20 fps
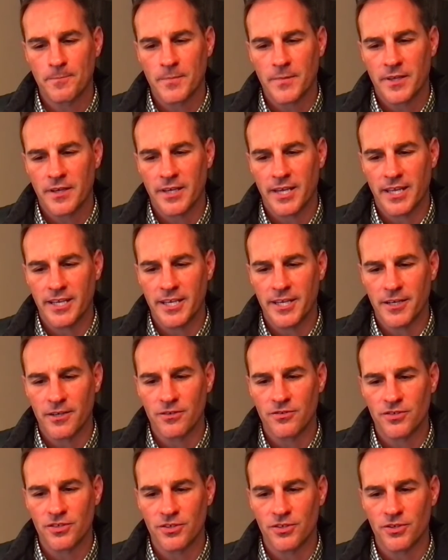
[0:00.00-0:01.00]
adhere
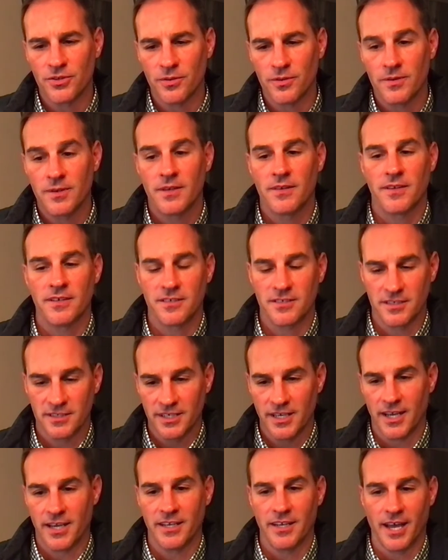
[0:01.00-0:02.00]
to. This is
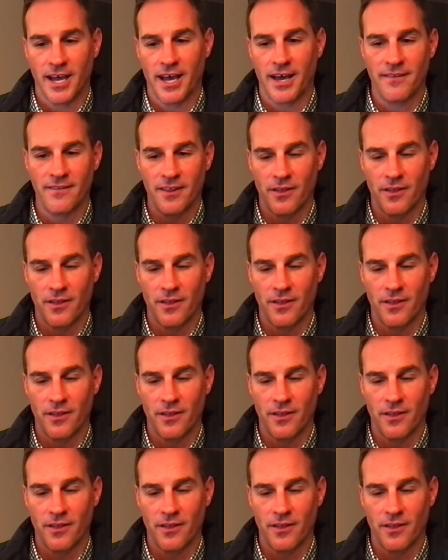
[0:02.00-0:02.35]
again on